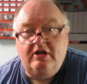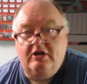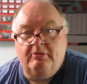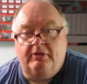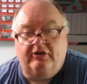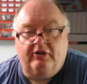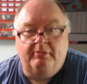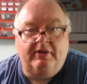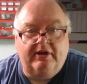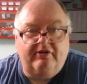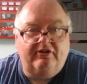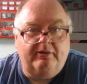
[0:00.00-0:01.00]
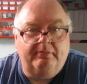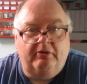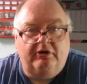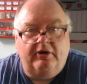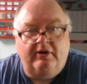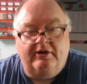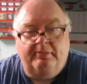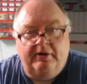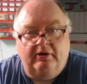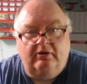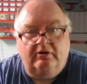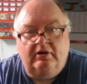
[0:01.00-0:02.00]
But it's going to be a very simple unit to
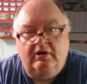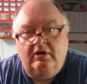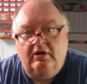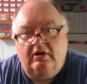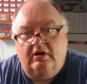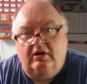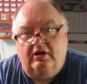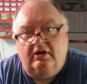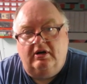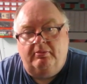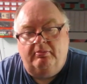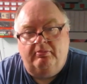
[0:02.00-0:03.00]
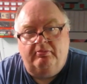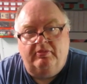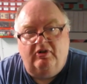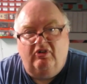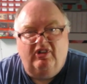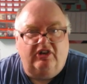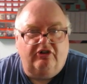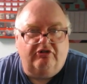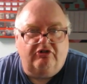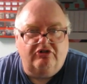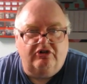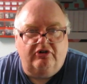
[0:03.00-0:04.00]
build. All the
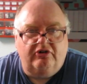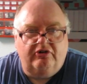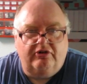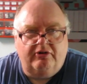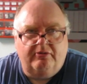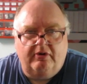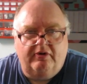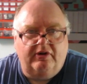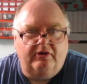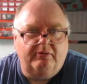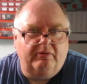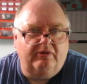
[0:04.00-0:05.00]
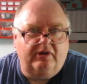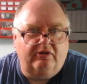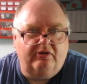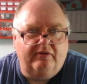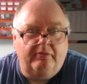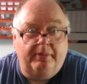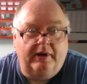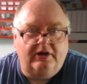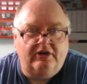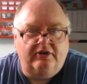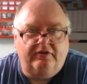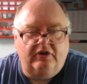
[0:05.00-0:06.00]
instructions, I think there's 6 or 7
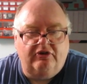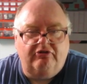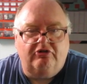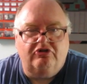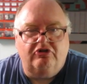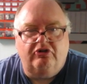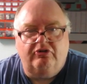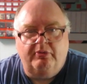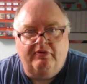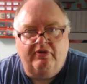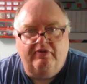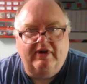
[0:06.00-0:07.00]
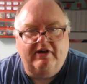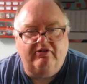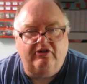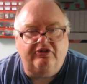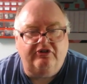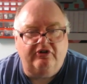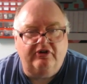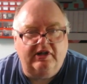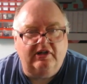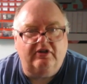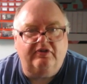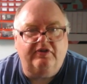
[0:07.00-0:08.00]
pages of instructions with the various
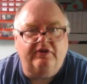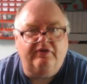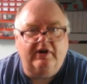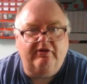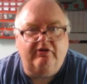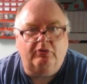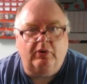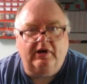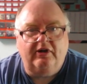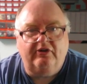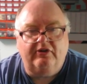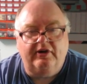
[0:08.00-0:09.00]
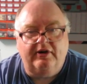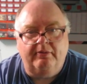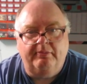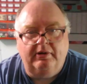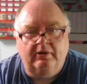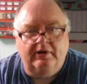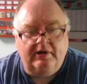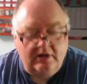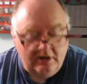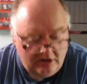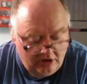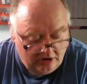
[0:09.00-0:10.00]
circuits for the various ways you can build it.
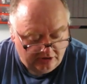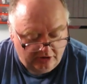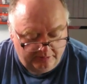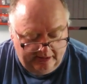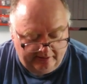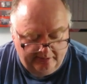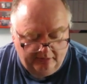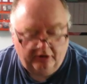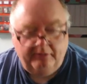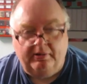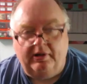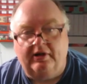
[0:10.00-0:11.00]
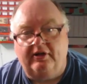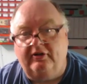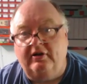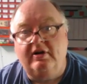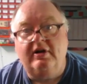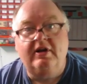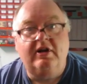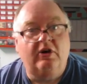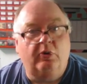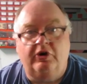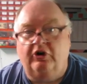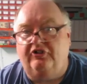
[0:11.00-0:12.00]
Do bear in mind, please,
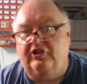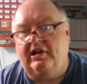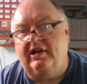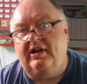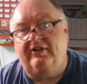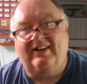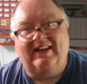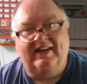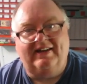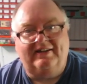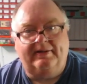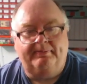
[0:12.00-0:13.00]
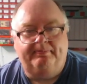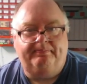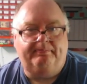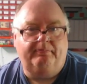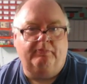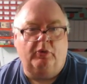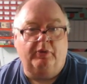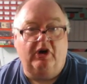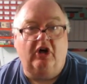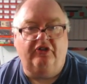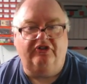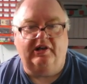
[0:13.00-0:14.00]
we're not selling it as a kit. What we
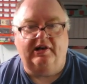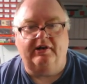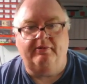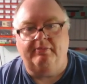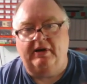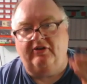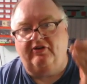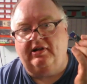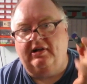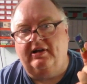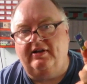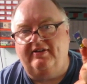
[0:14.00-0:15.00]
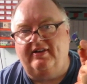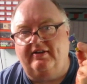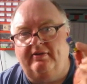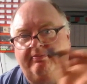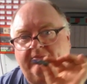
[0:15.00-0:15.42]
are selling basically is this.